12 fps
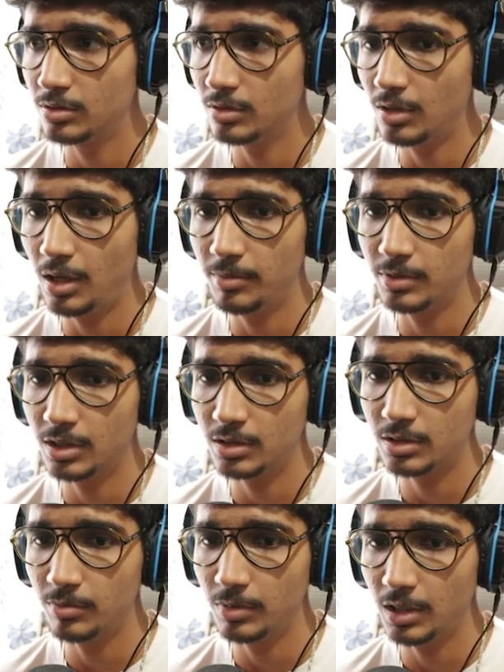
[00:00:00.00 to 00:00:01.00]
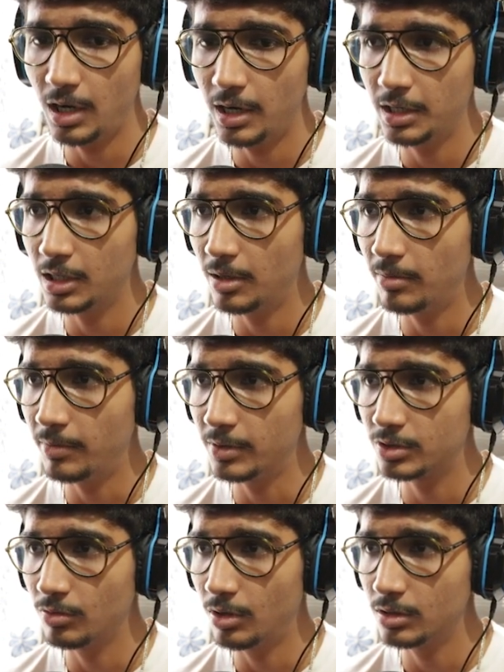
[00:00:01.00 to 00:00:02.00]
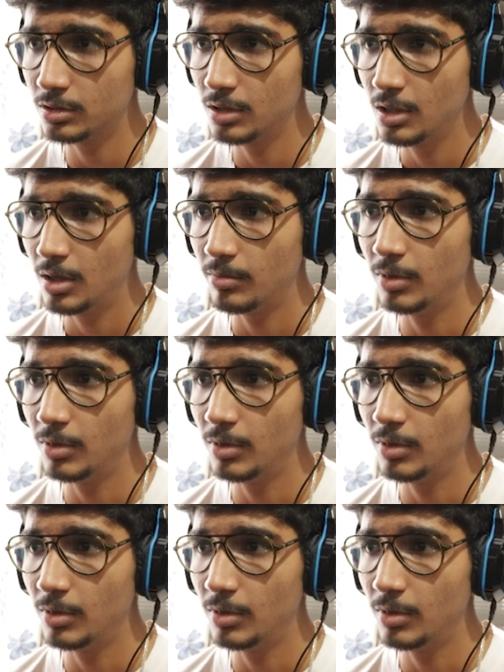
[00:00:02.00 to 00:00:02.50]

So I'm just simply hiding up our swords